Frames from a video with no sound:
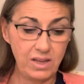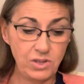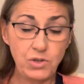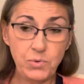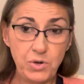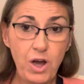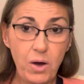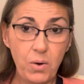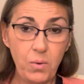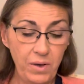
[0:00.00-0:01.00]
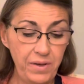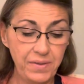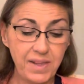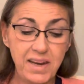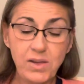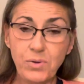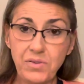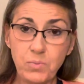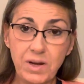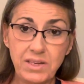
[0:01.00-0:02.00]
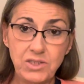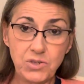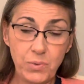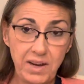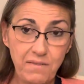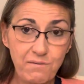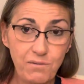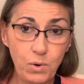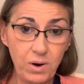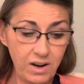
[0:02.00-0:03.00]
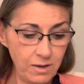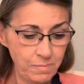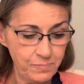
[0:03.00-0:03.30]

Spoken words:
that equals 124.